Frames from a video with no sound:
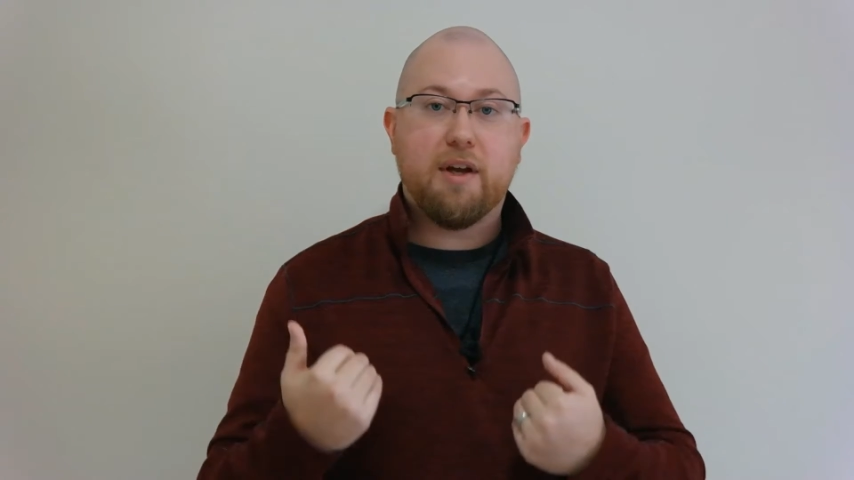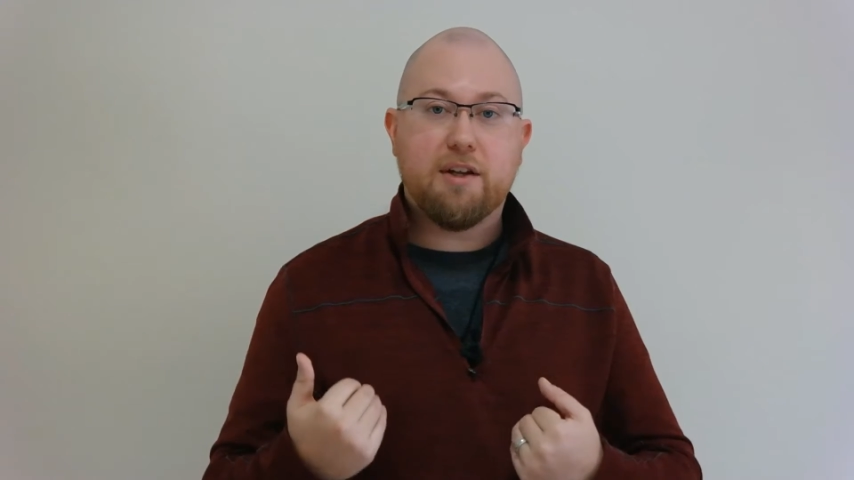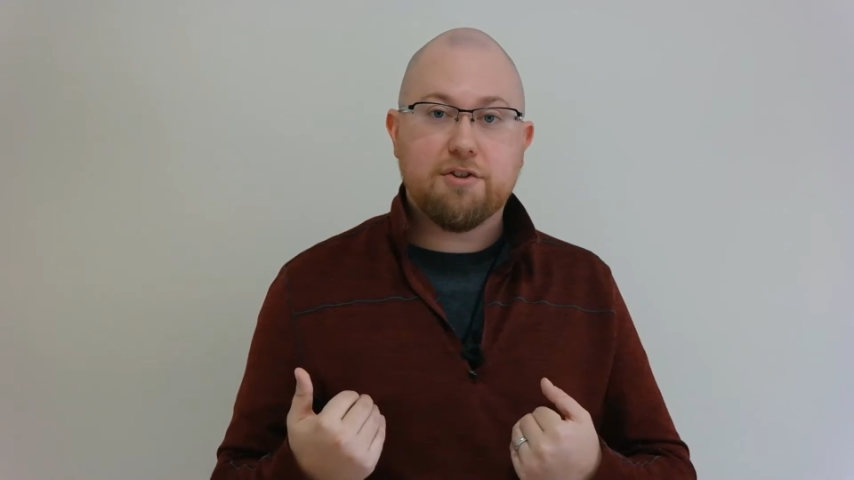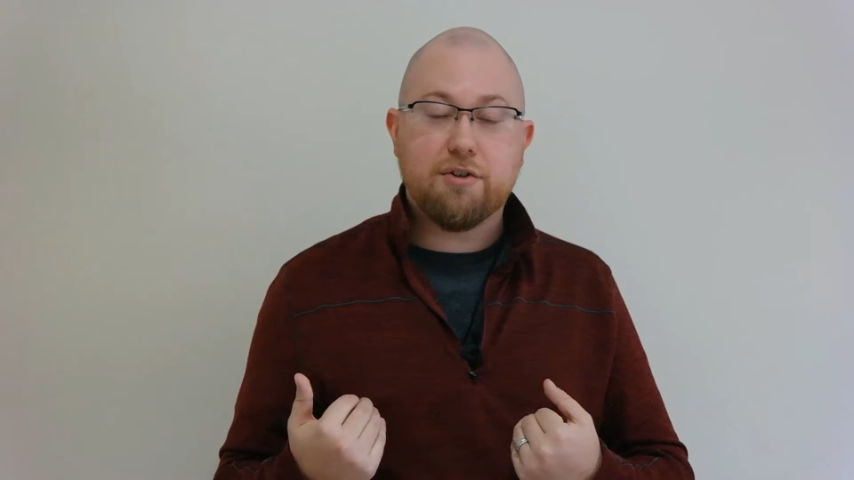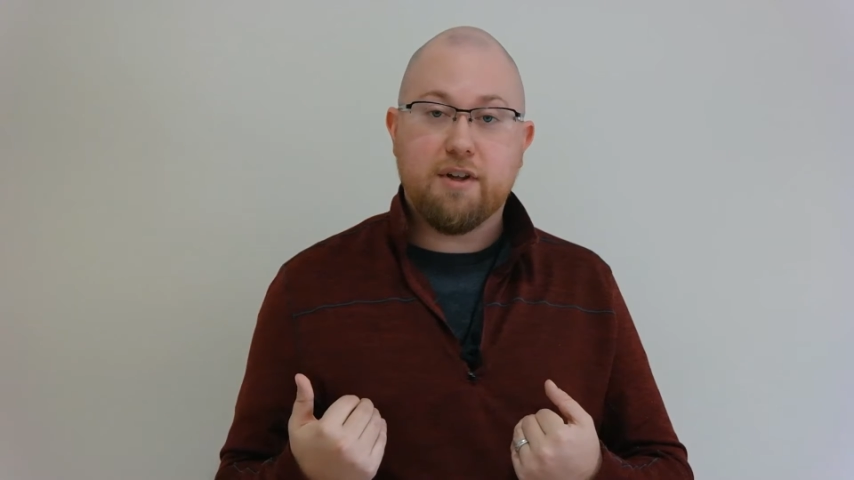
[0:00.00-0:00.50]

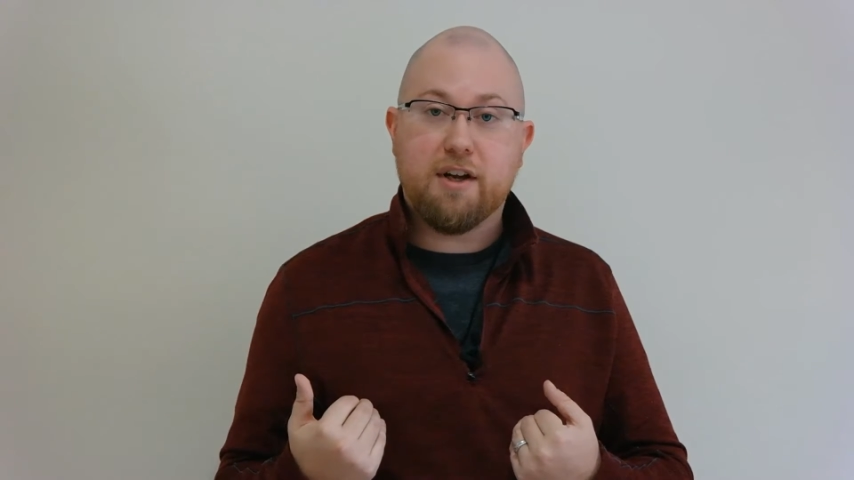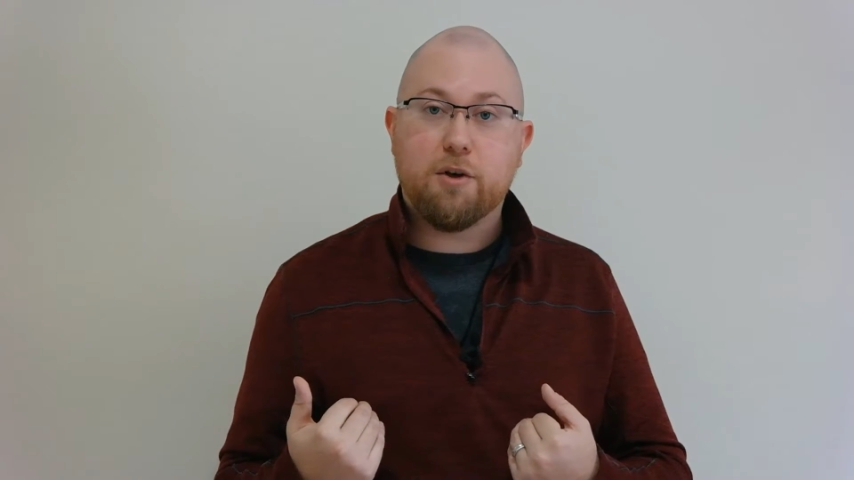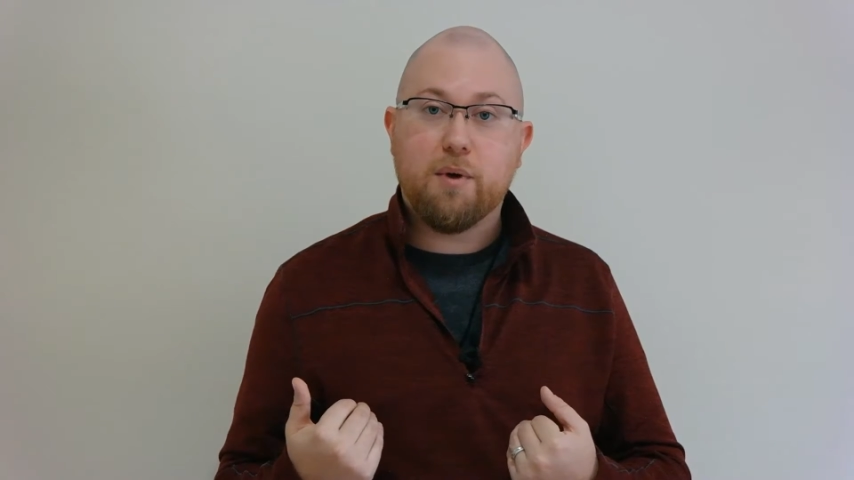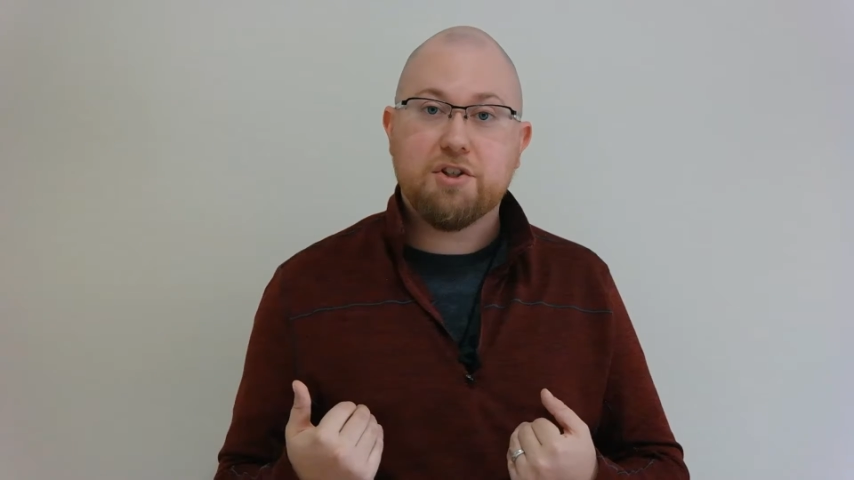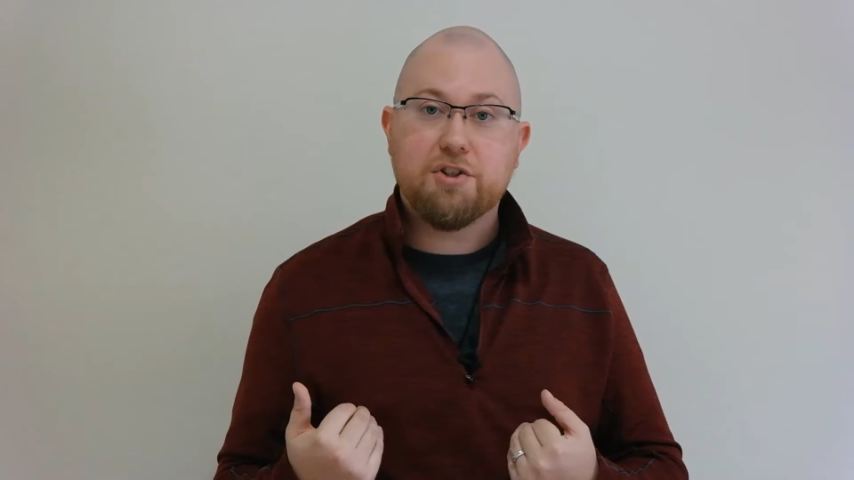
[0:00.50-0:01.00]
answer that
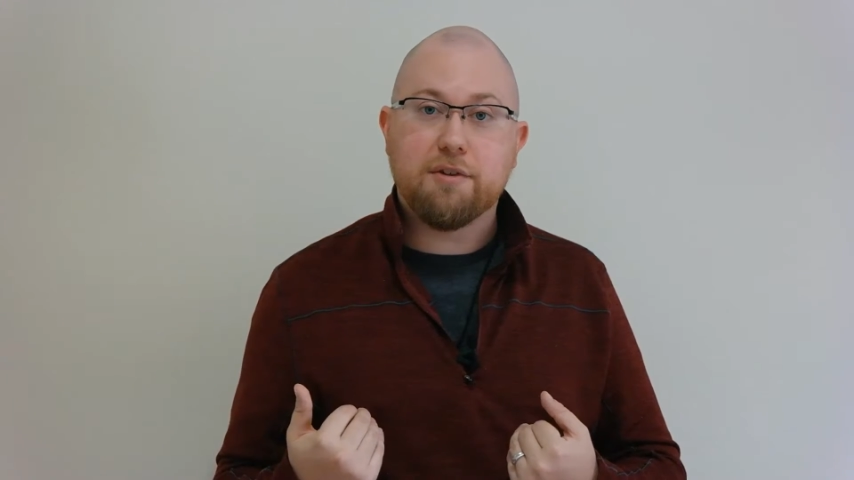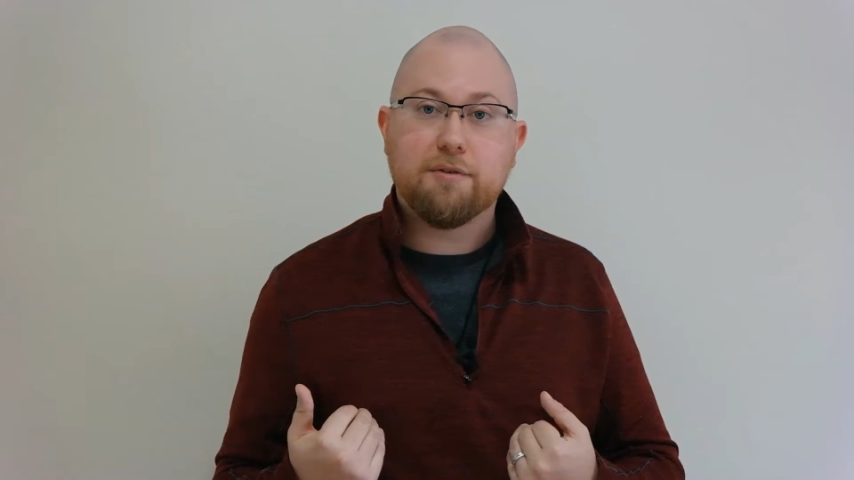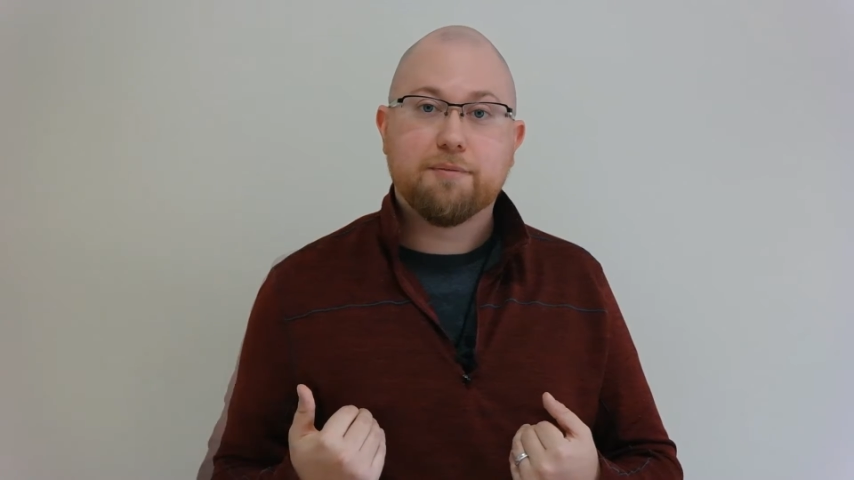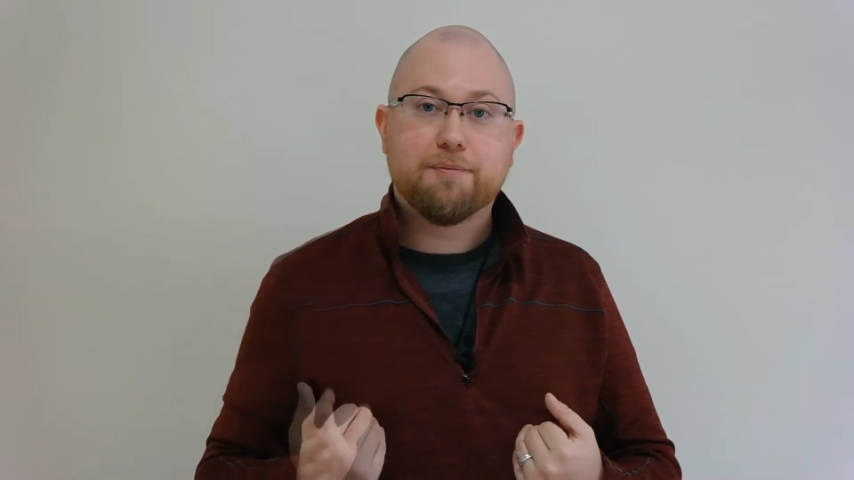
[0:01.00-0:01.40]
question.